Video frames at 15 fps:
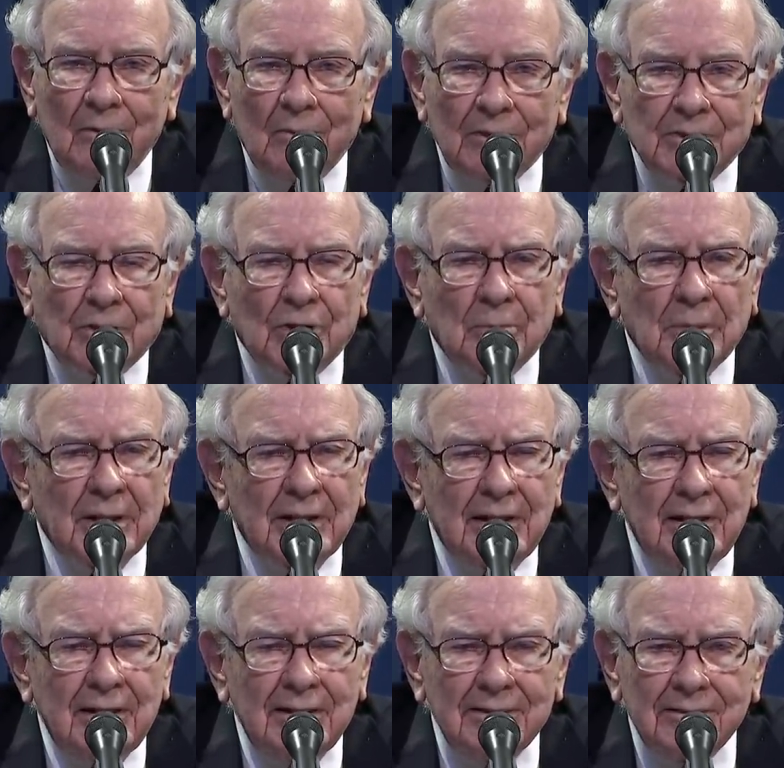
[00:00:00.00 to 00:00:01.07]
what's going to
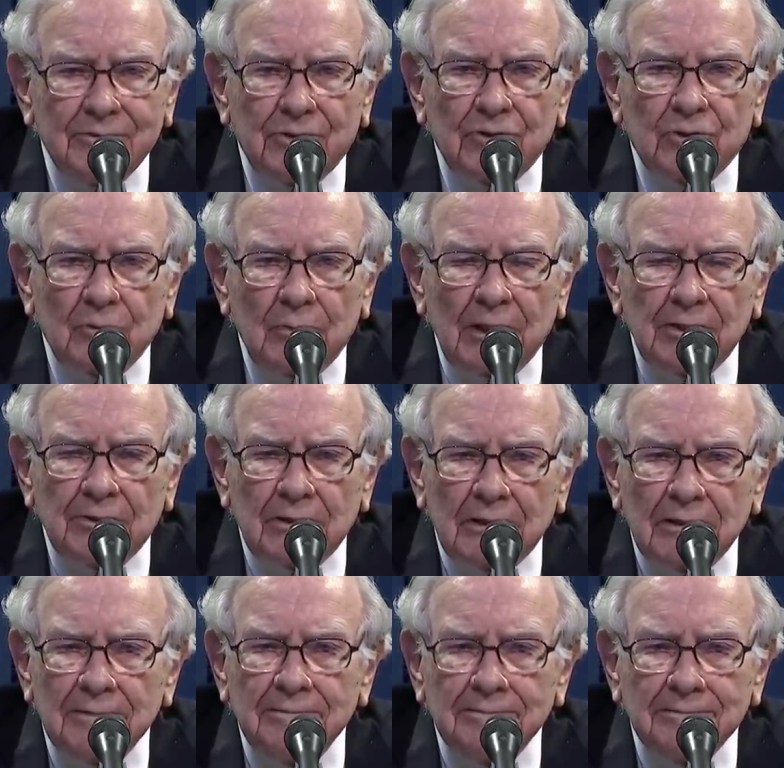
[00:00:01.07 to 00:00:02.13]
be the situation
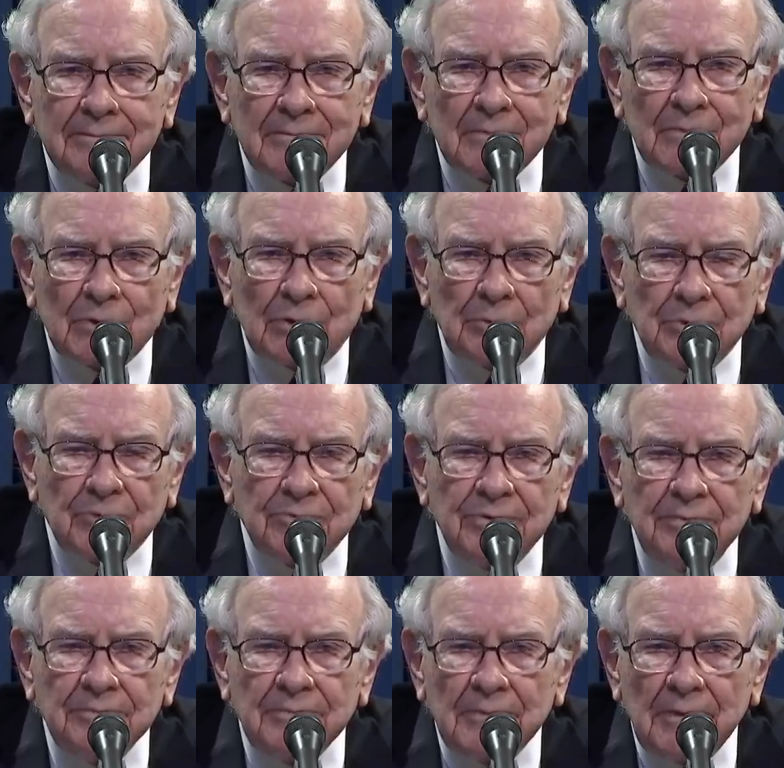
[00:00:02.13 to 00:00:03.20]
in terms
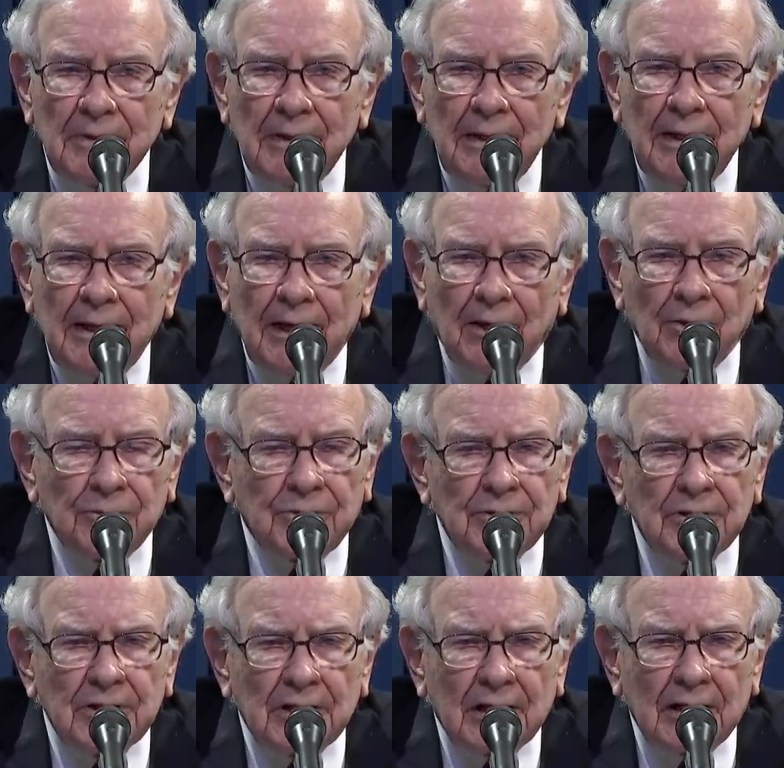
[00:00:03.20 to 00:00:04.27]
of health
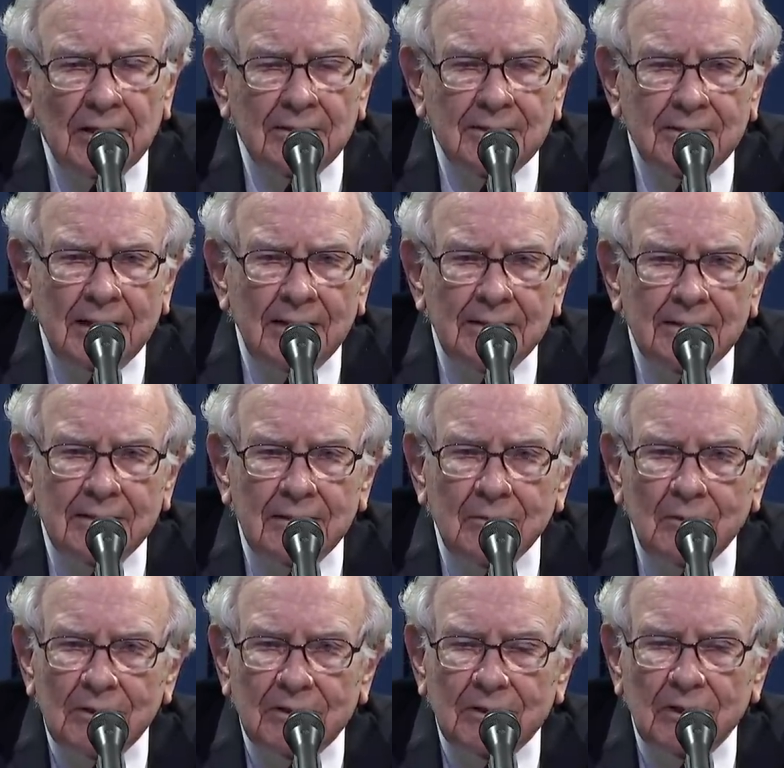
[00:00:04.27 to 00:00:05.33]
in the United States,
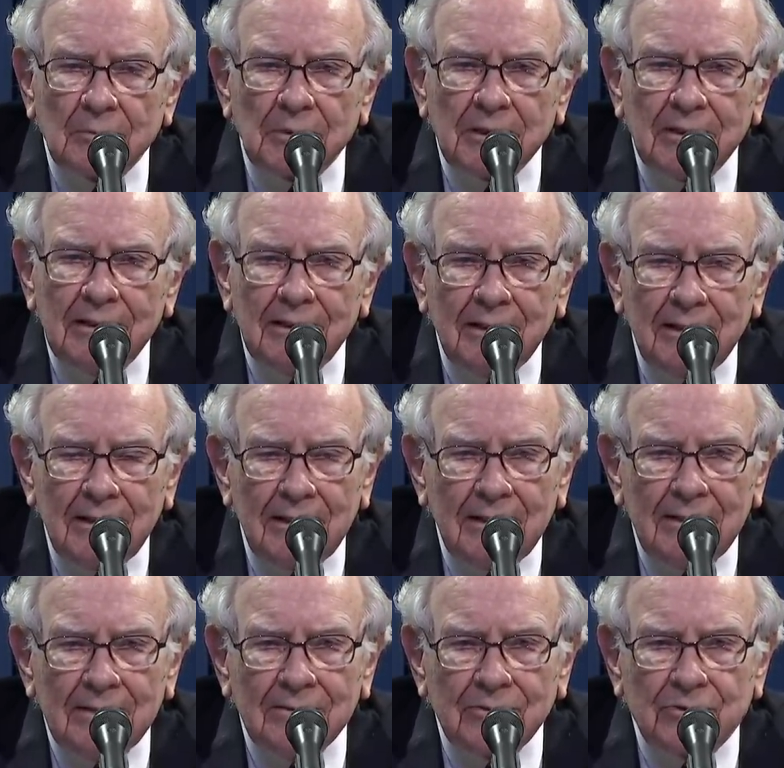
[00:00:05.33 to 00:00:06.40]
and what's going to be
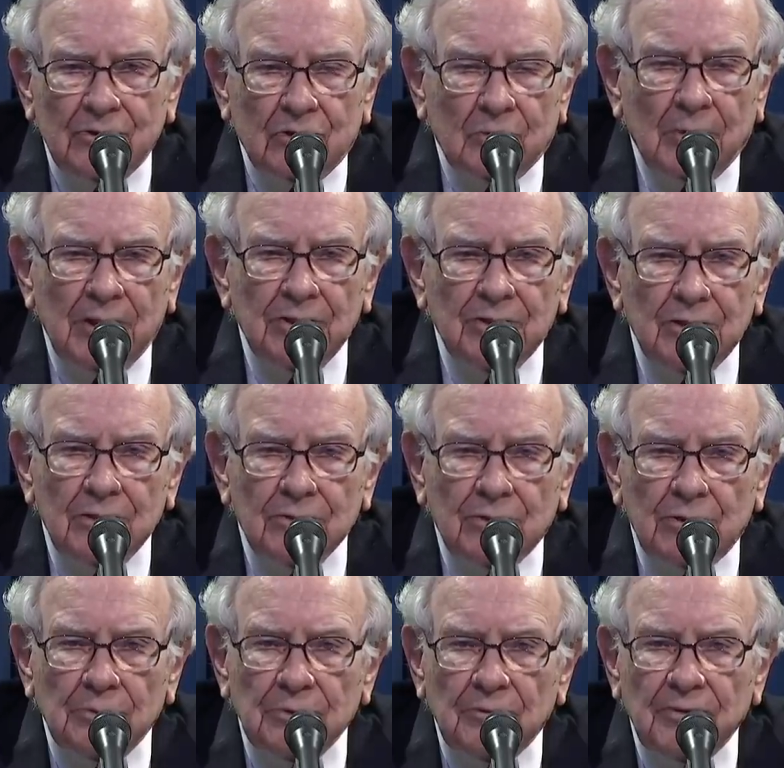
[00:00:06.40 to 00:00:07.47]
the situation in
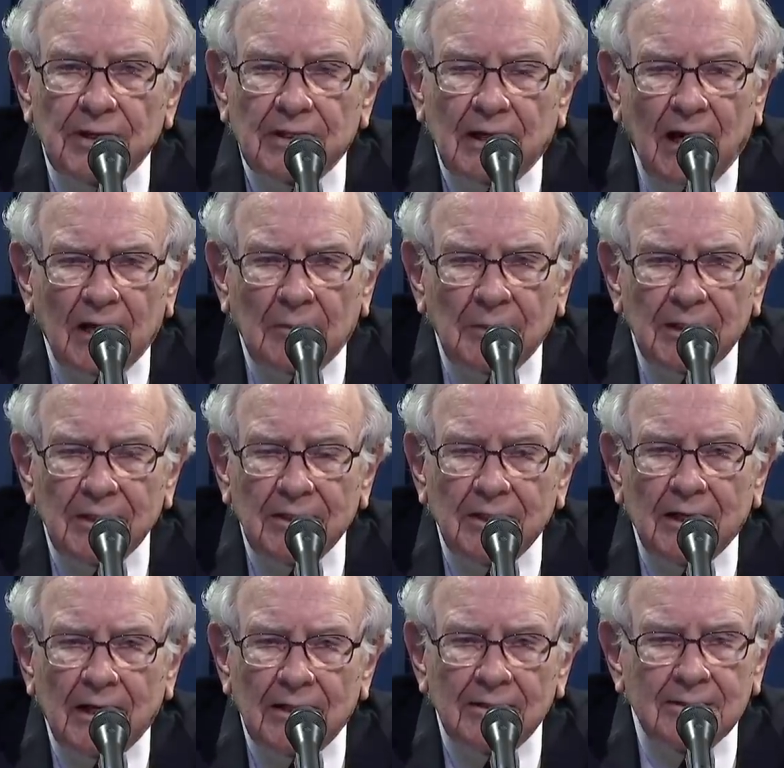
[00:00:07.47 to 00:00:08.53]
terms of the economy in the
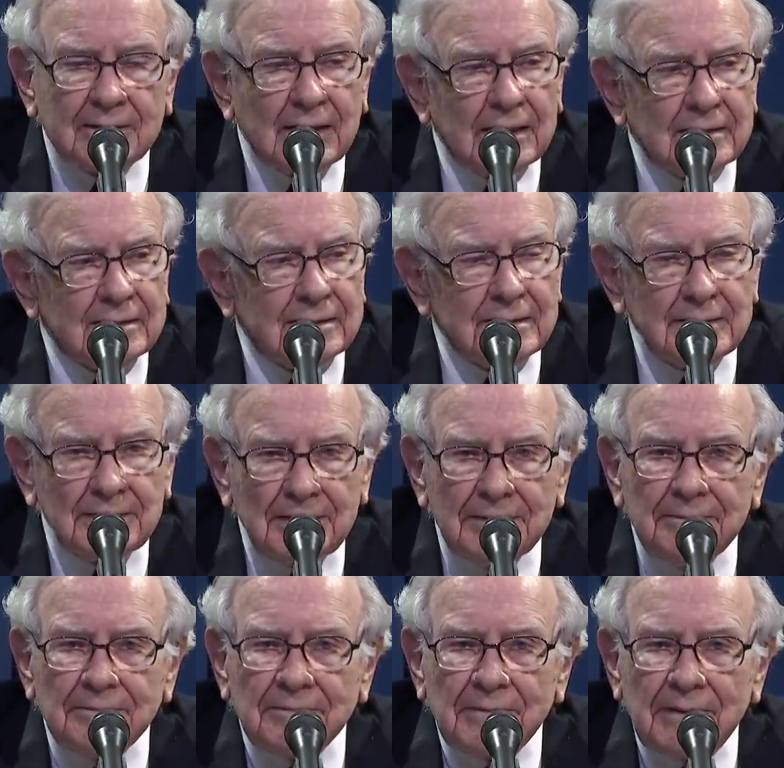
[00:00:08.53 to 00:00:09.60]
United States
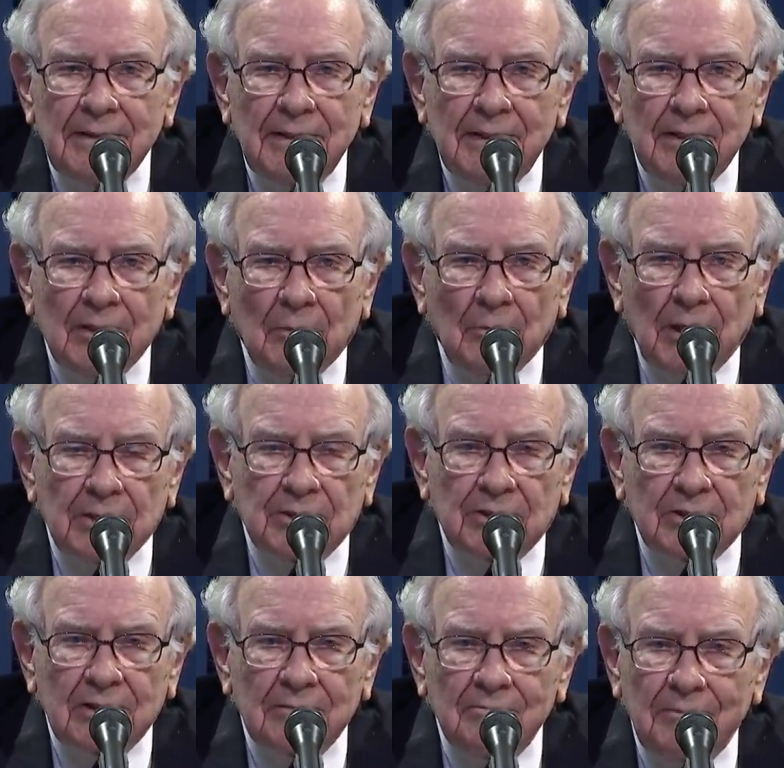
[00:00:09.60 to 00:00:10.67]
in the
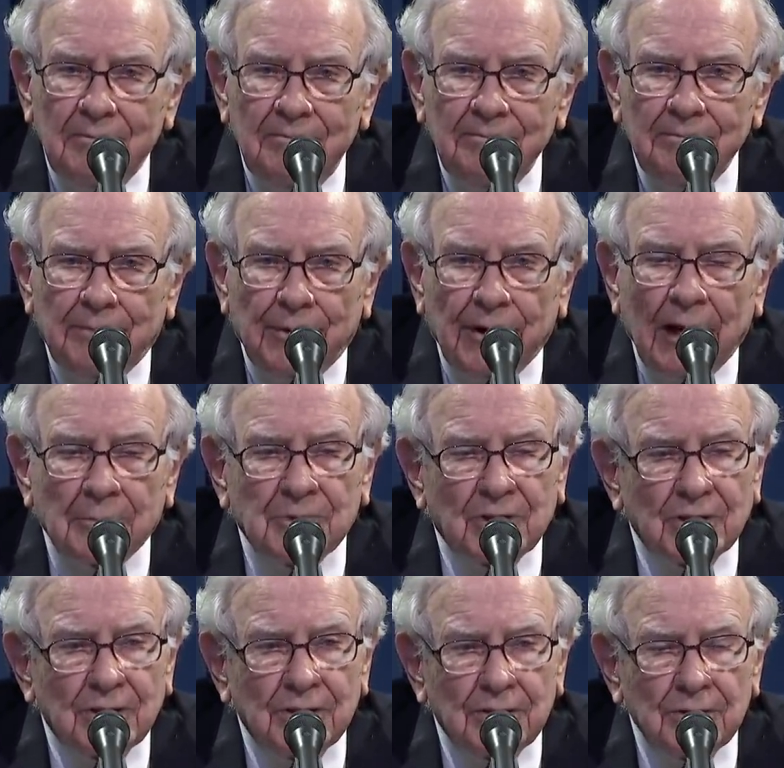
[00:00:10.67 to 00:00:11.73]
months and perhaps
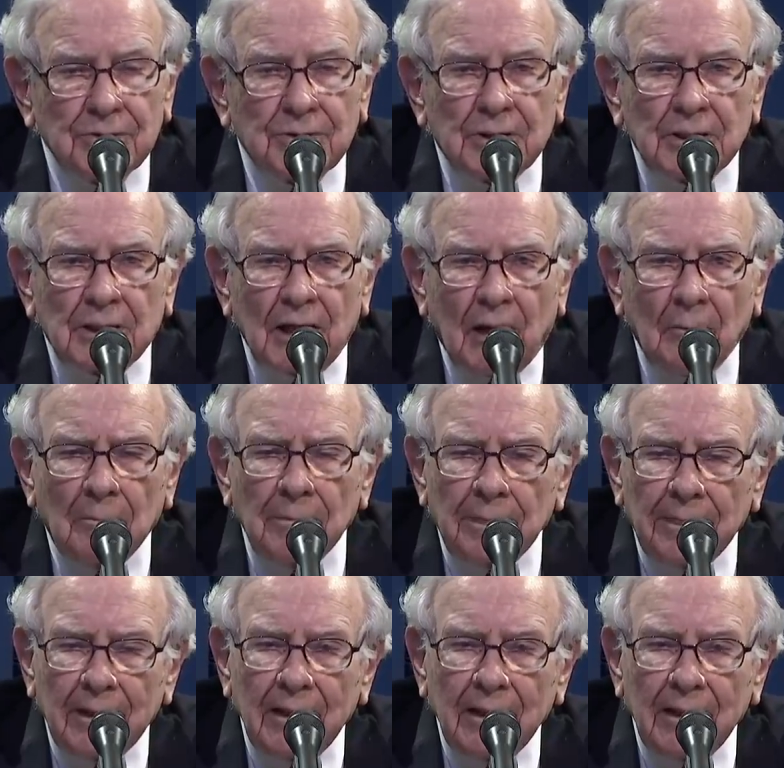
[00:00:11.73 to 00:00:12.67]
the years to come.